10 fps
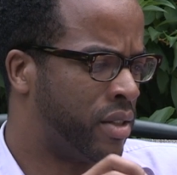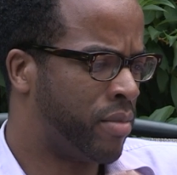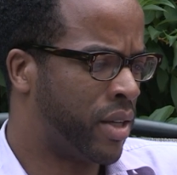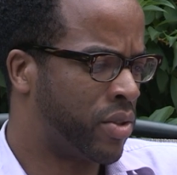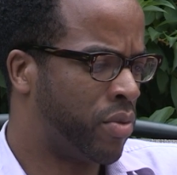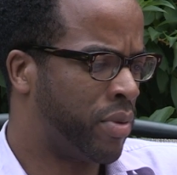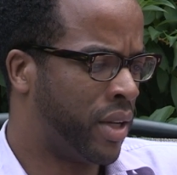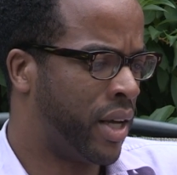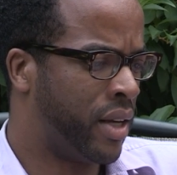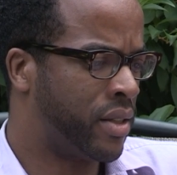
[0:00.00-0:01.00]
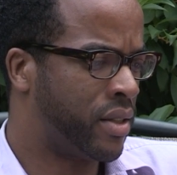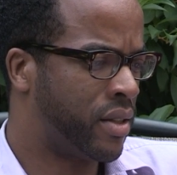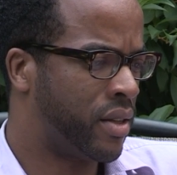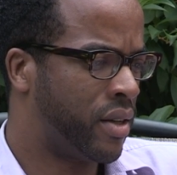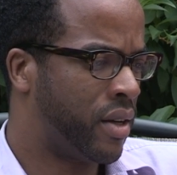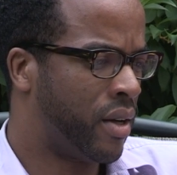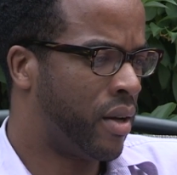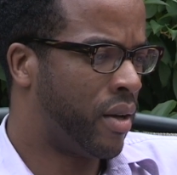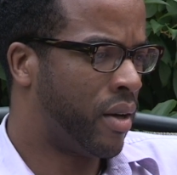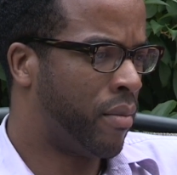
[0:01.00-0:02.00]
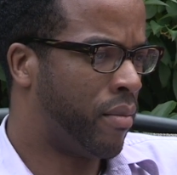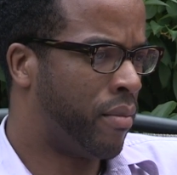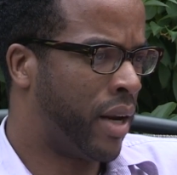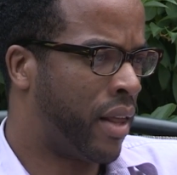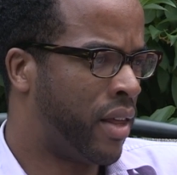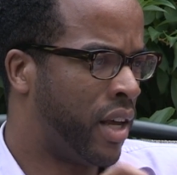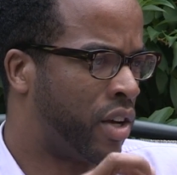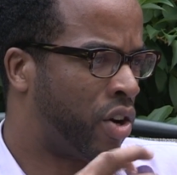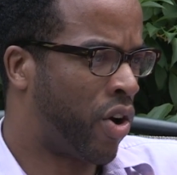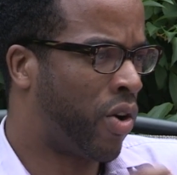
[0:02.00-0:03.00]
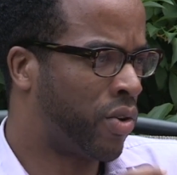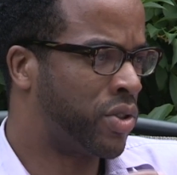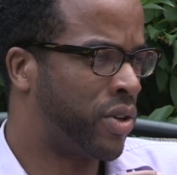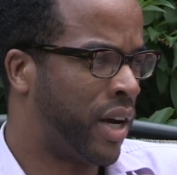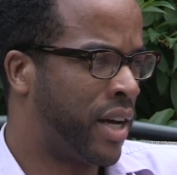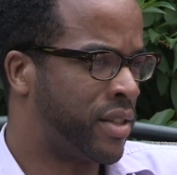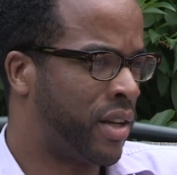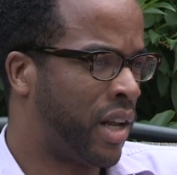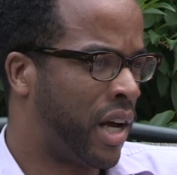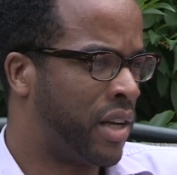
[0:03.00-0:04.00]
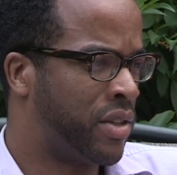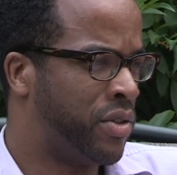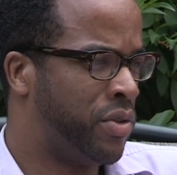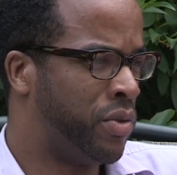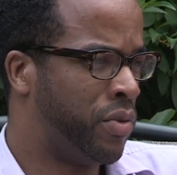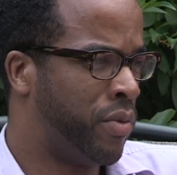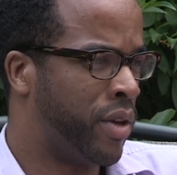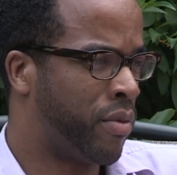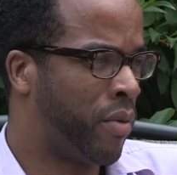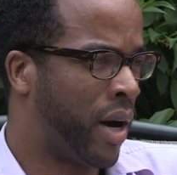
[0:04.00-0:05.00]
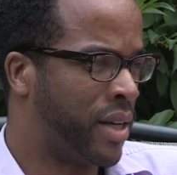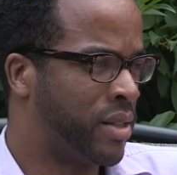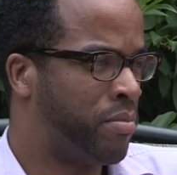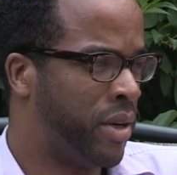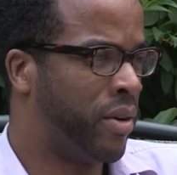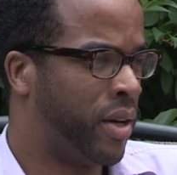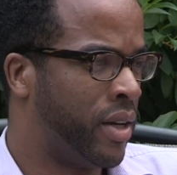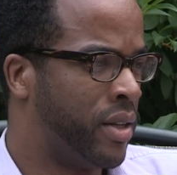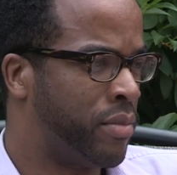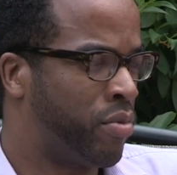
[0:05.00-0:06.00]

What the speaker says: and special place, but I think culture has a lot to do with why spirit is